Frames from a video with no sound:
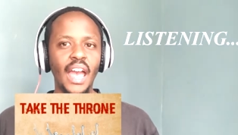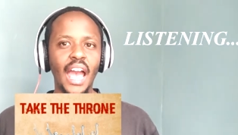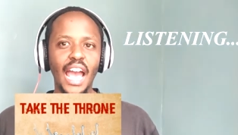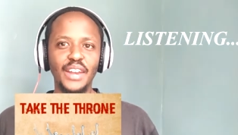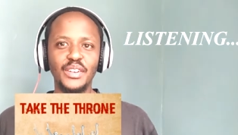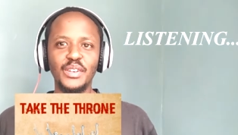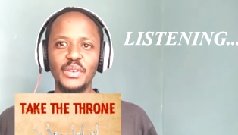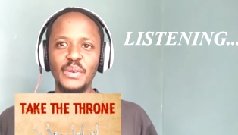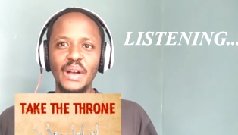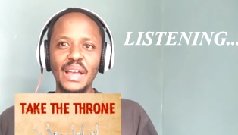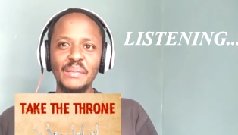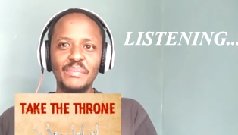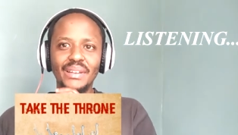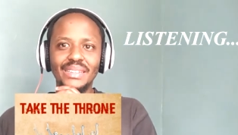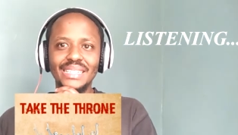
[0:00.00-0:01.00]
I don't know why,
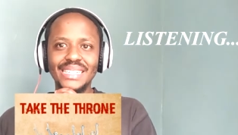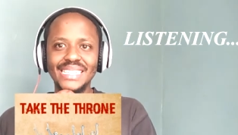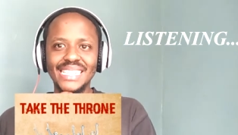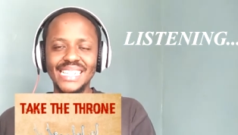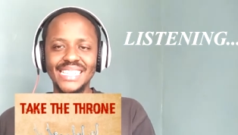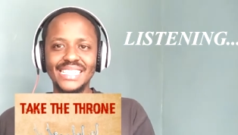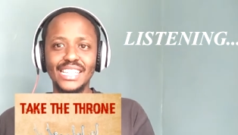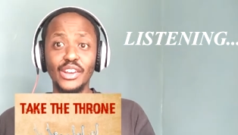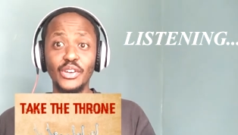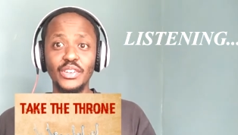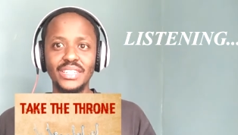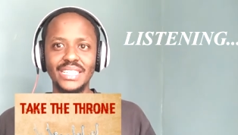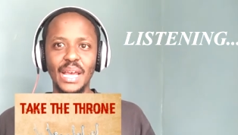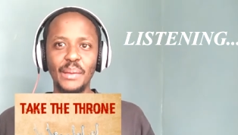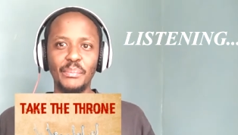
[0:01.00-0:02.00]
but this slow
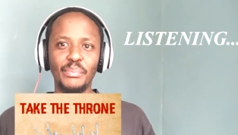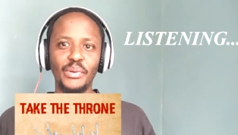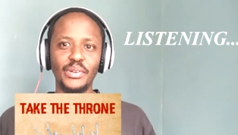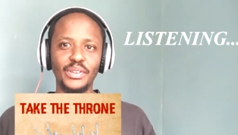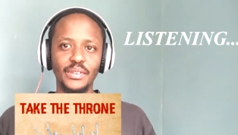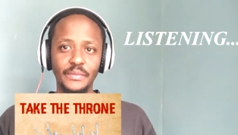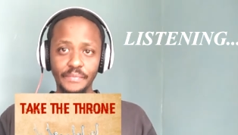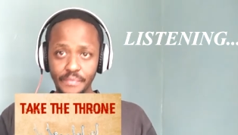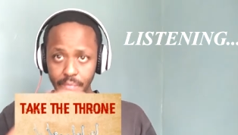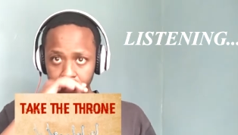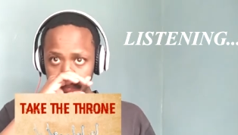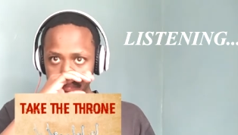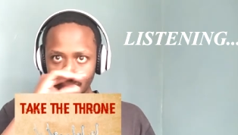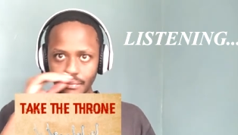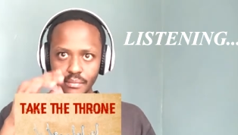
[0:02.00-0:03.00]
tempo,
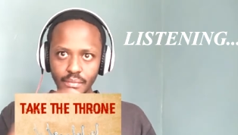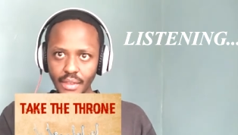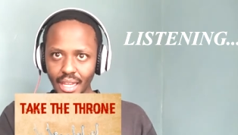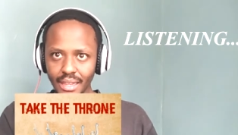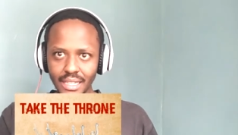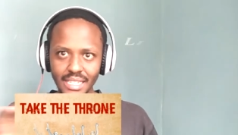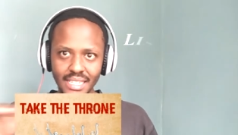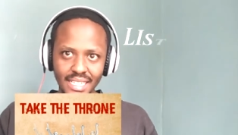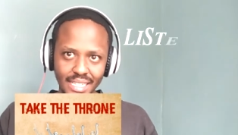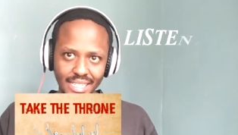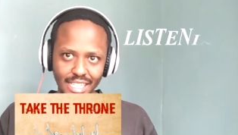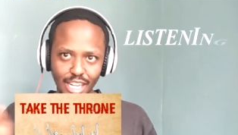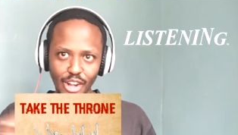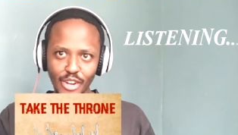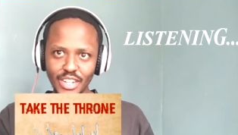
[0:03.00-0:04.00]
this
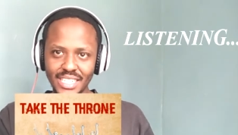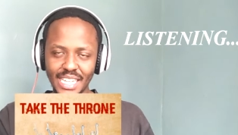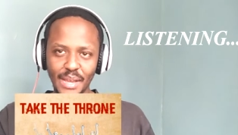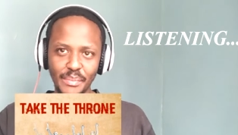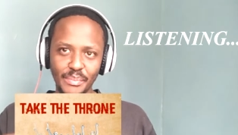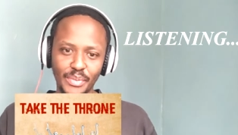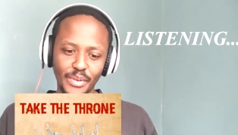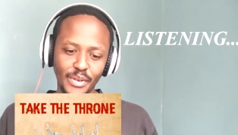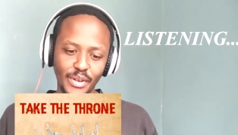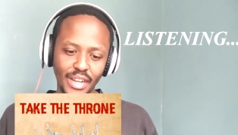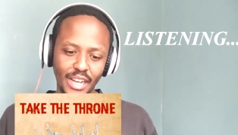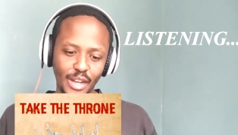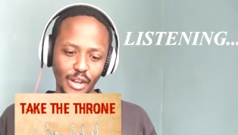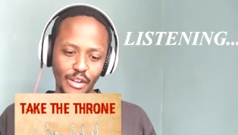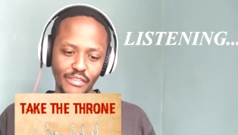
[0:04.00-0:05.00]
slow tempo
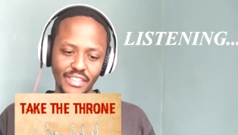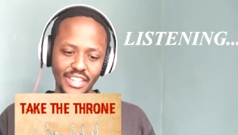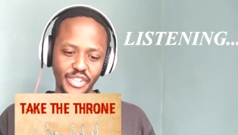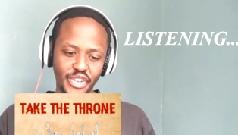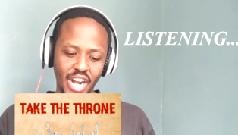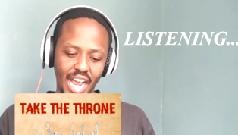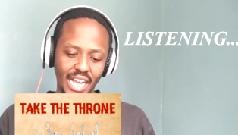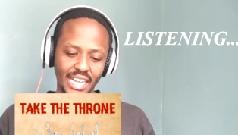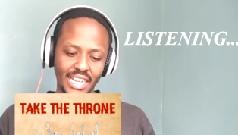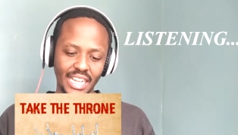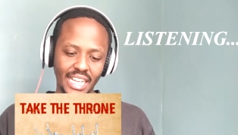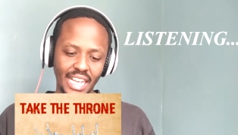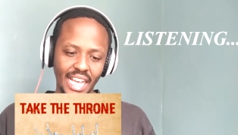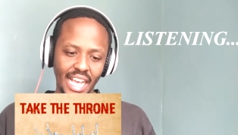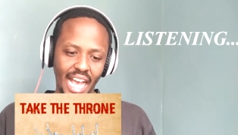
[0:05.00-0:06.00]
uh, of the track,
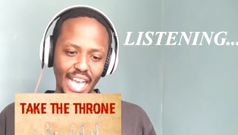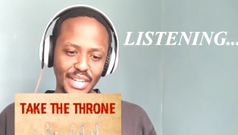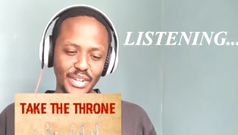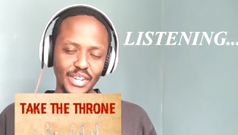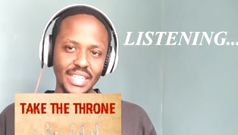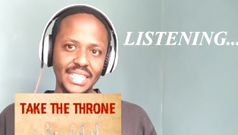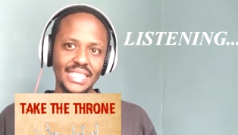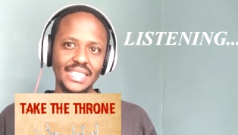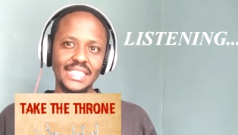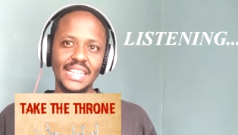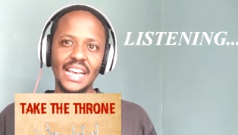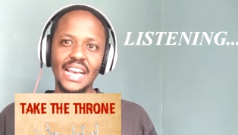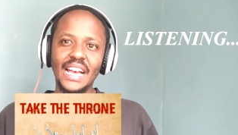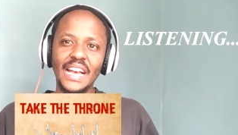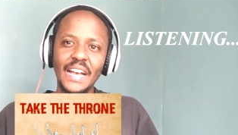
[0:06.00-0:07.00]
I don't know. It's
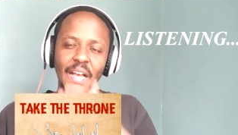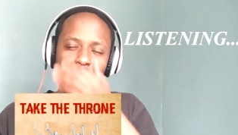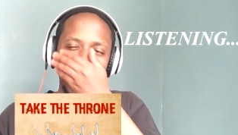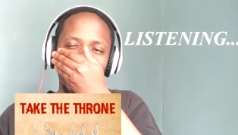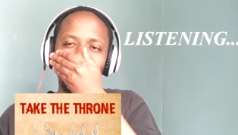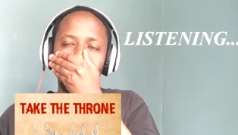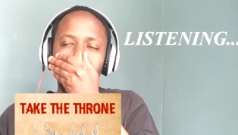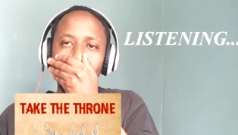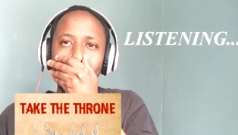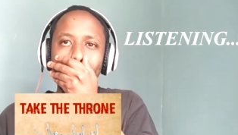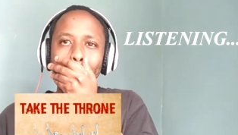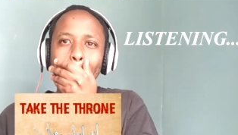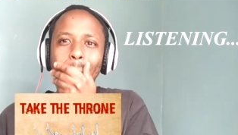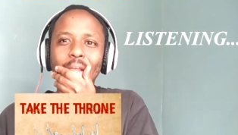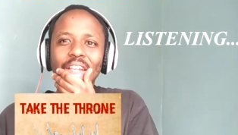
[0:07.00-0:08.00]
uh,
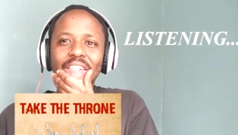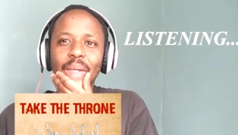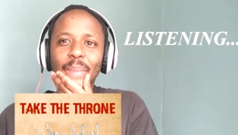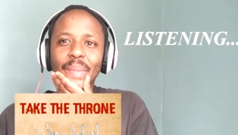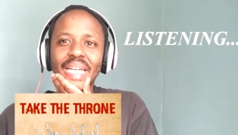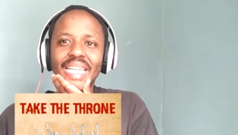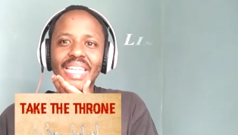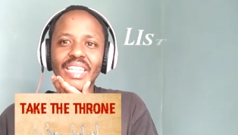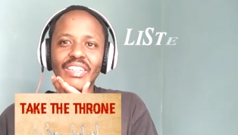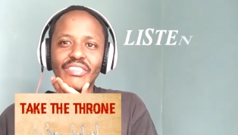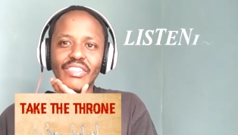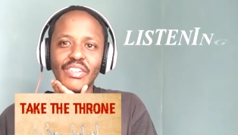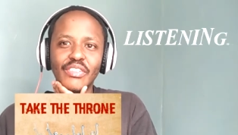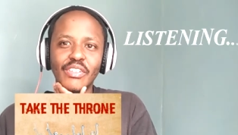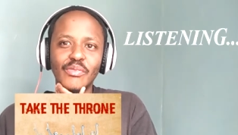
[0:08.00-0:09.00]
it's a bit
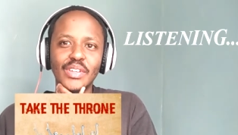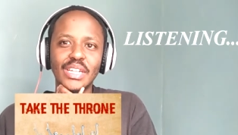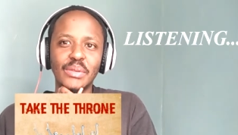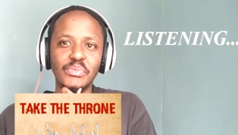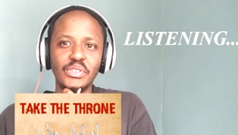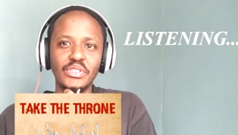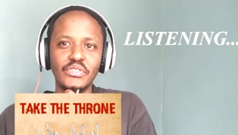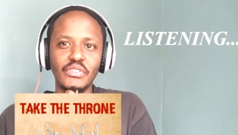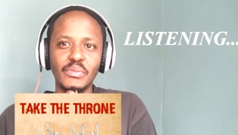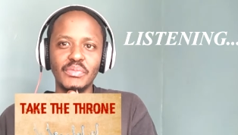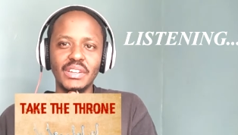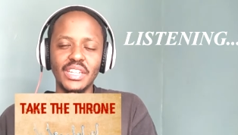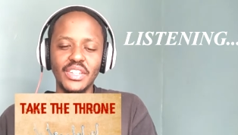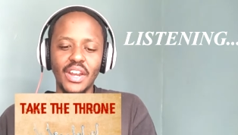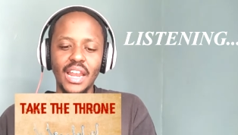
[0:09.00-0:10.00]
different from what I'm used from
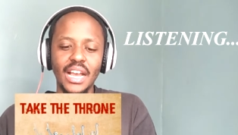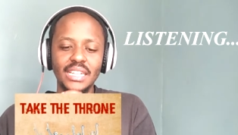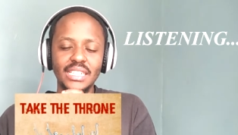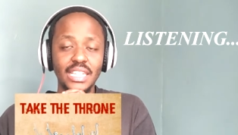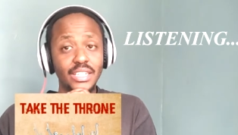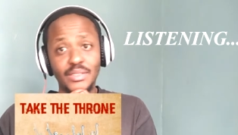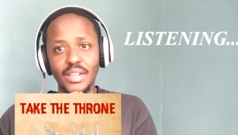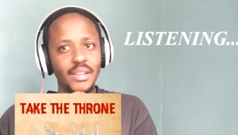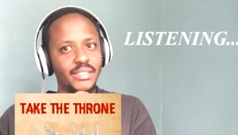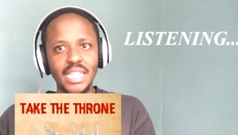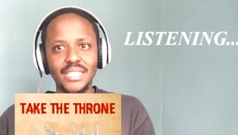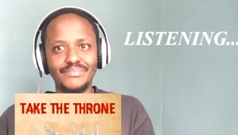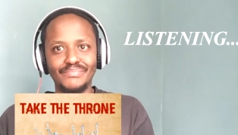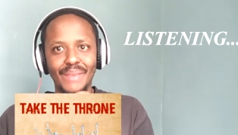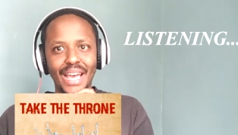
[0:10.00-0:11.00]
Crystal Axis.
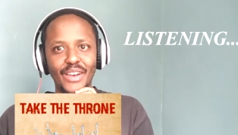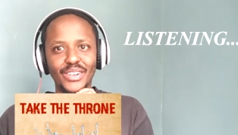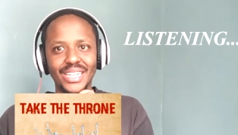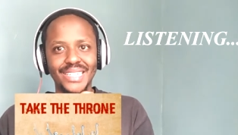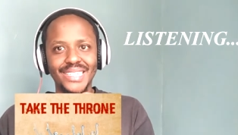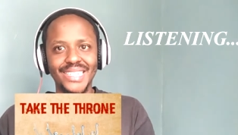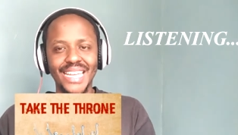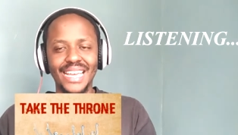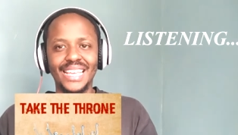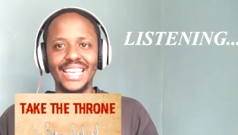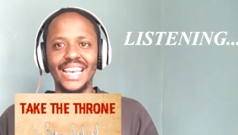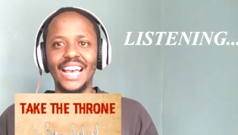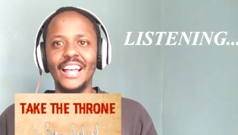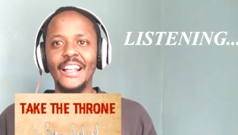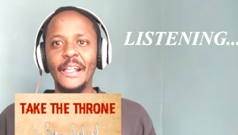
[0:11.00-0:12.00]
Just my honest take,
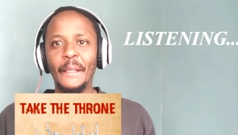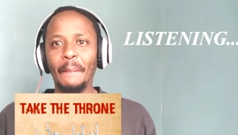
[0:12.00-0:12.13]
yeah.